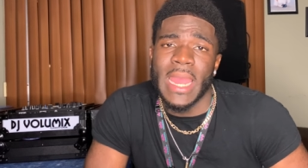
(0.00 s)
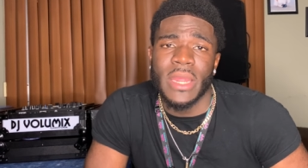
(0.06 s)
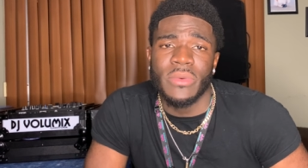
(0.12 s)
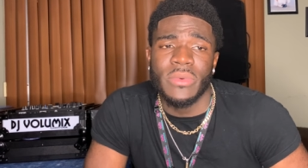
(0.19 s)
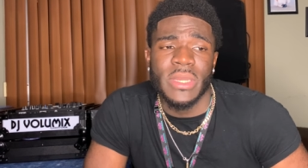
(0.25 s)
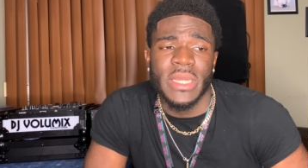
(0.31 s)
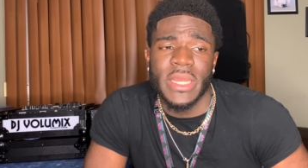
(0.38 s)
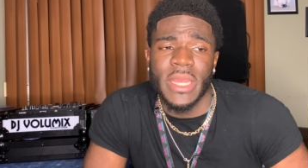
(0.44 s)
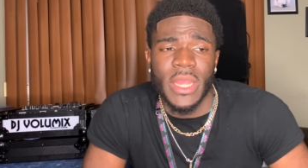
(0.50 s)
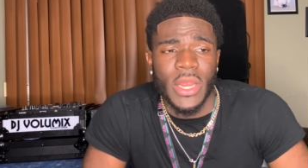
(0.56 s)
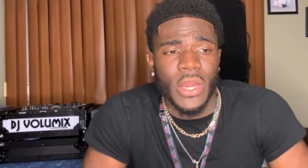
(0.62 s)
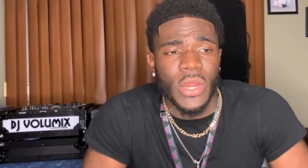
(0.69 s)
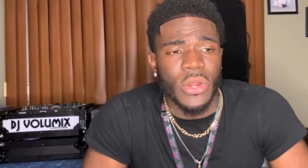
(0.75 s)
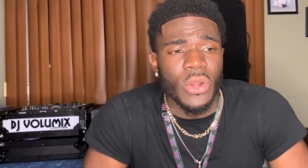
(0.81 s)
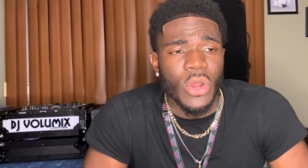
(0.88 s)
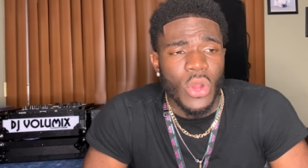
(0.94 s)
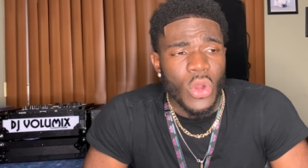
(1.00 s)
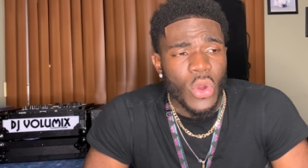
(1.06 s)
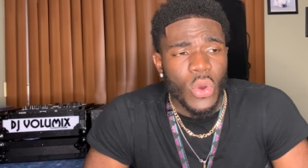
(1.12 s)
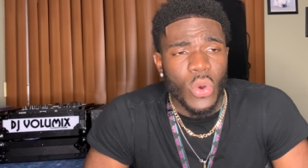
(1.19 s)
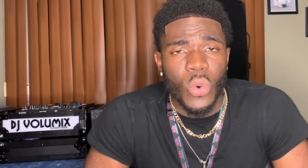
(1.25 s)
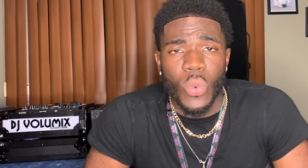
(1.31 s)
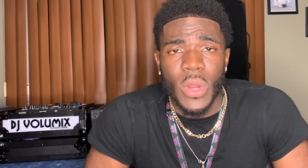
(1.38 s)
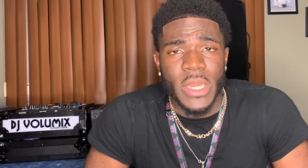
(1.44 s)
I ain't really care
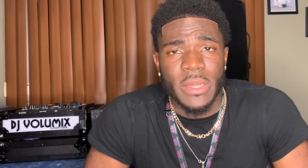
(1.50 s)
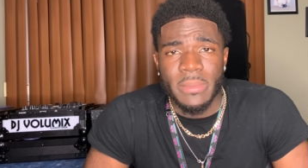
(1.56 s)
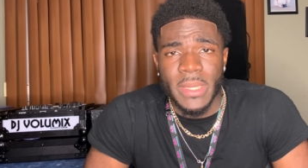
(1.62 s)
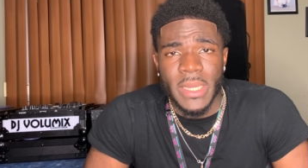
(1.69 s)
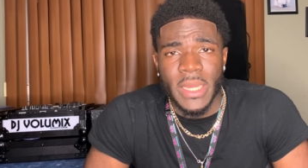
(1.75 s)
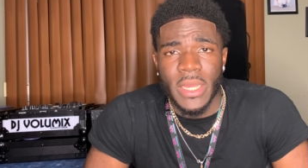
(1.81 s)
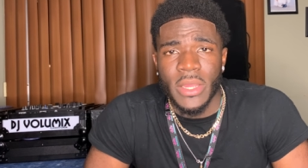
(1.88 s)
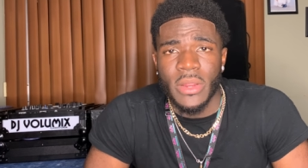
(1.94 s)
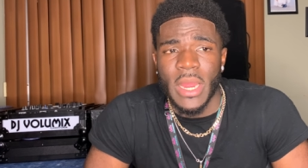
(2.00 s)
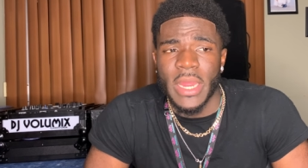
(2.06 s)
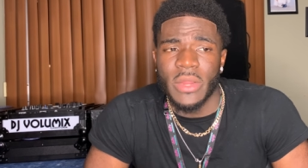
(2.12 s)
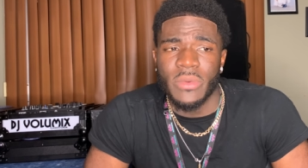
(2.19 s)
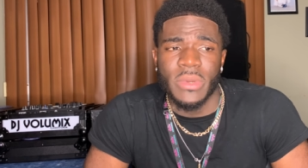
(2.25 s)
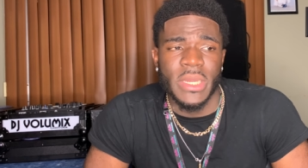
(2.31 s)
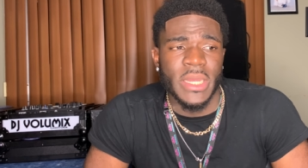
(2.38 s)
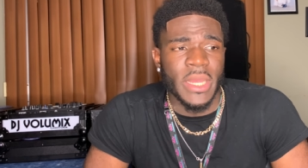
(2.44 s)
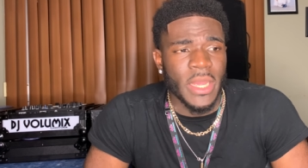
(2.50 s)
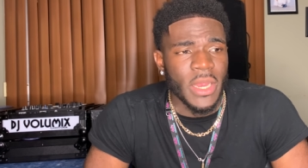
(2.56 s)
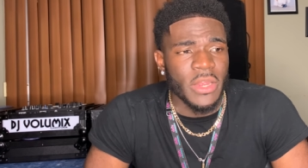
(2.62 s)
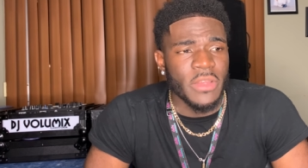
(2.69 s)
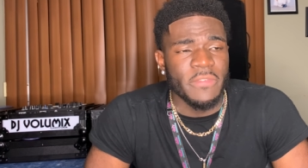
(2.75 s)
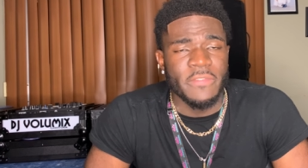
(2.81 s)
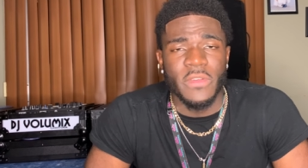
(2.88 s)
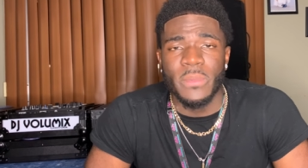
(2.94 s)
who wanted me here. I ain't really care.
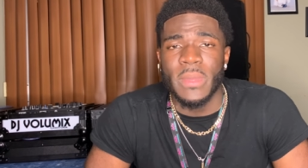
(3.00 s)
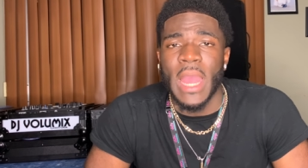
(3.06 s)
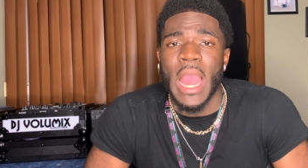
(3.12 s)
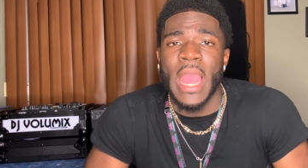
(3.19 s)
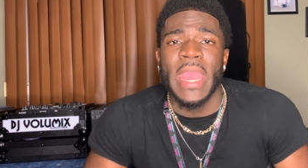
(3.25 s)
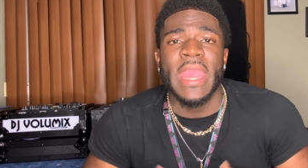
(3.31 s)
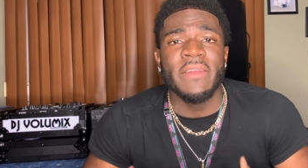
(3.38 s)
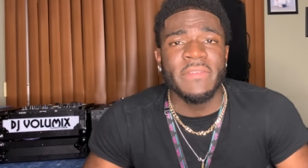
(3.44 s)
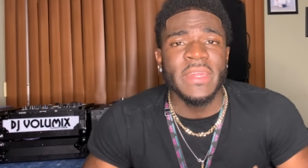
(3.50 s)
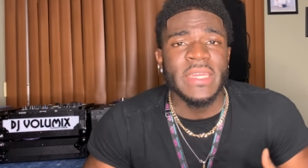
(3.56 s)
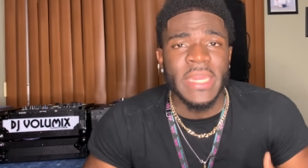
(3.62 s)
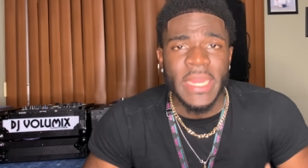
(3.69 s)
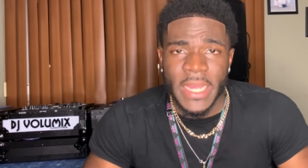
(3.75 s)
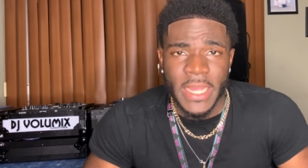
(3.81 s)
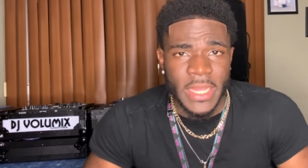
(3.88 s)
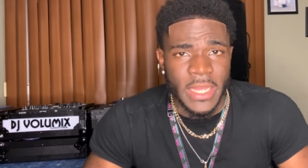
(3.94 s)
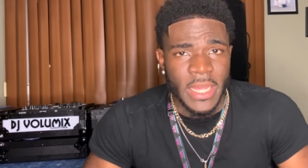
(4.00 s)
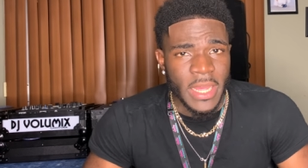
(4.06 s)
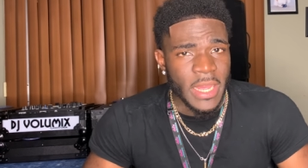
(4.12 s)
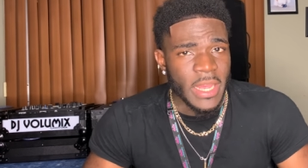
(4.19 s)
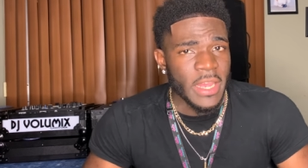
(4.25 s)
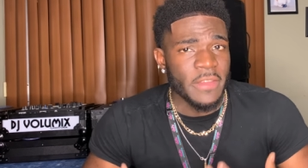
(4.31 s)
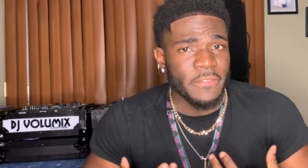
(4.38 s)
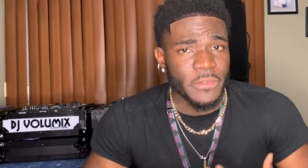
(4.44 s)
You feel me? Every day,
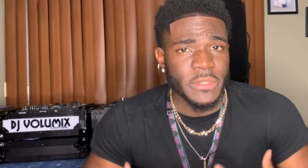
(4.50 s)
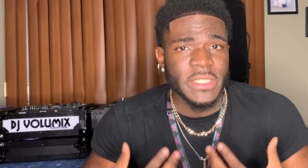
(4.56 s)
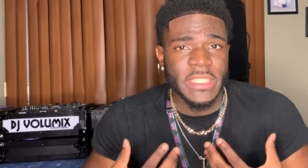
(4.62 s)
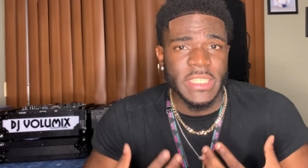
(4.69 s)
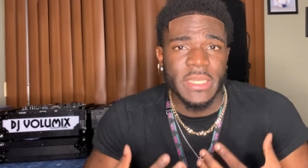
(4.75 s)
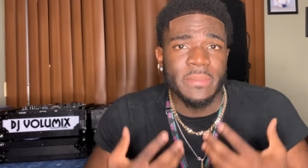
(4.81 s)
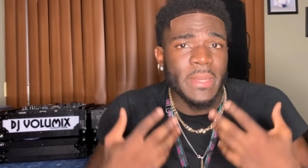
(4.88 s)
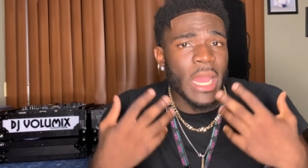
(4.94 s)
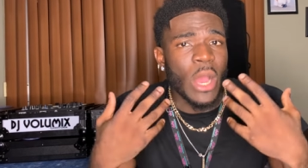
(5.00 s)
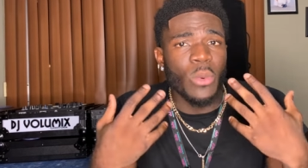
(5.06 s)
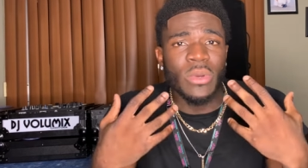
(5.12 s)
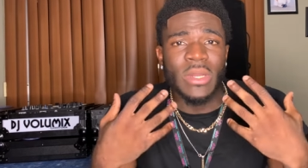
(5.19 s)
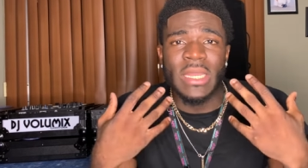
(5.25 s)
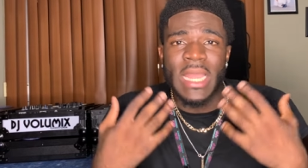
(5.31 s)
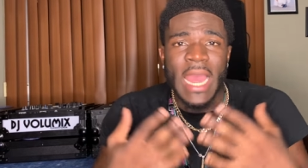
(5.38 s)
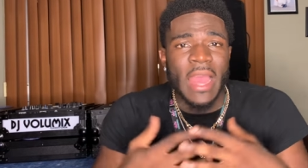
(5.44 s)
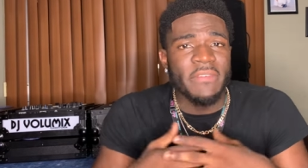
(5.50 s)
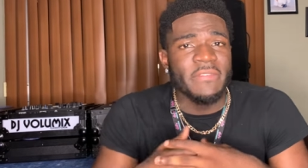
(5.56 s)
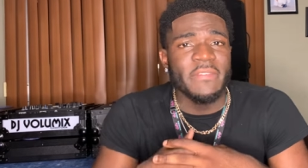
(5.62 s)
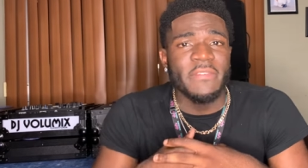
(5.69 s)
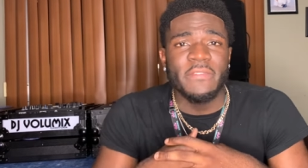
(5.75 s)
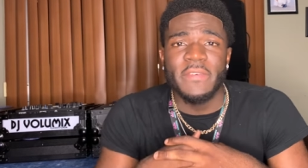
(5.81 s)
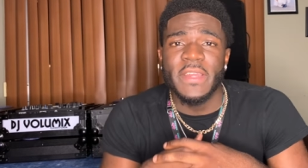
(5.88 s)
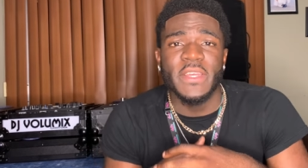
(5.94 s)
if you see me, I would laugh in
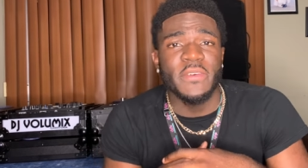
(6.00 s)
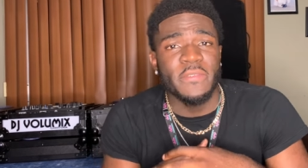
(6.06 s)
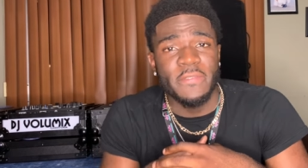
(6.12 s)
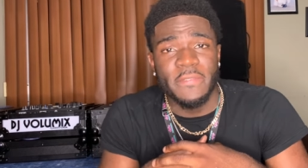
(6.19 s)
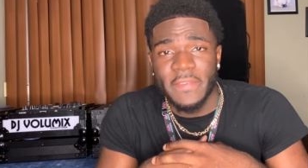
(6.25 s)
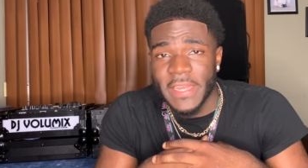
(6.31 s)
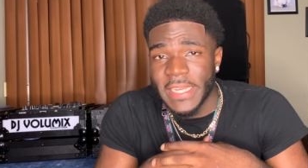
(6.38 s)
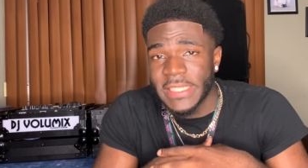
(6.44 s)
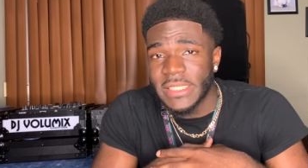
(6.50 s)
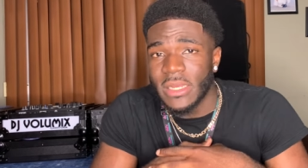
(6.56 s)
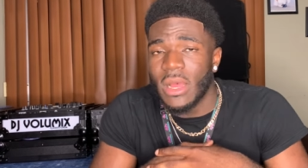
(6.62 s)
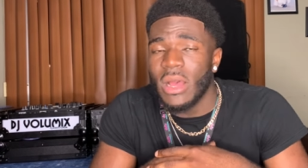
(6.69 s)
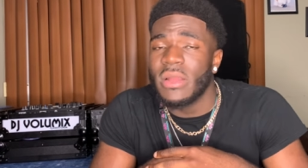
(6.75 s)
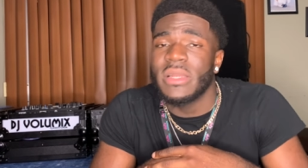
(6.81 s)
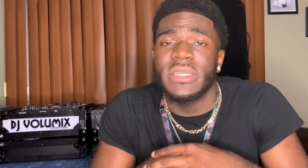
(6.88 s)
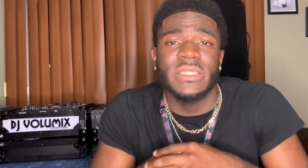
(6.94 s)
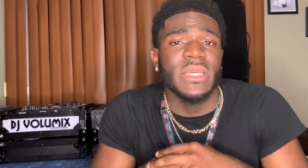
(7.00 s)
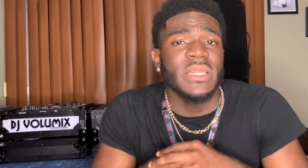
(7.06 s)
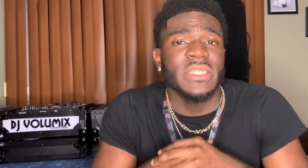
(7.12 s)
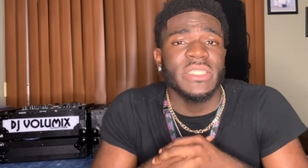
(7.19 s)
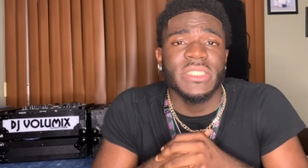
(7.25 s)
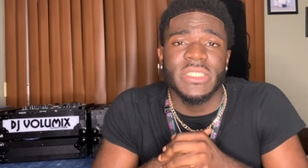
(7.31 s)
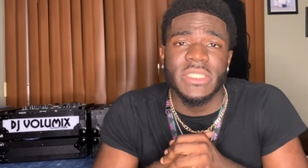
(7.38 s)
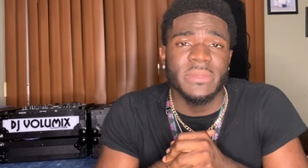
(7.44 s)
front of your face, all this other
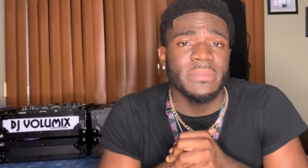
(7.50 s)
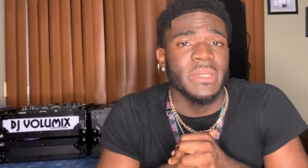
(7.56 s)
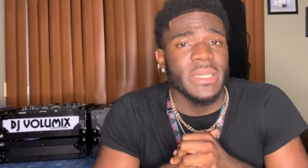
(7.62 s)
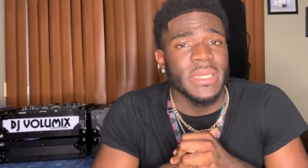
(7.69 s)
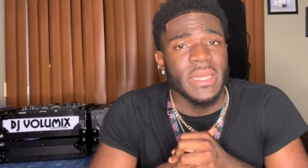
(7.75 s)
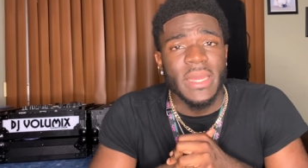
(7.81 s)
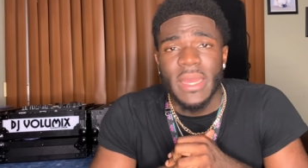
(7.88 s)
shit. But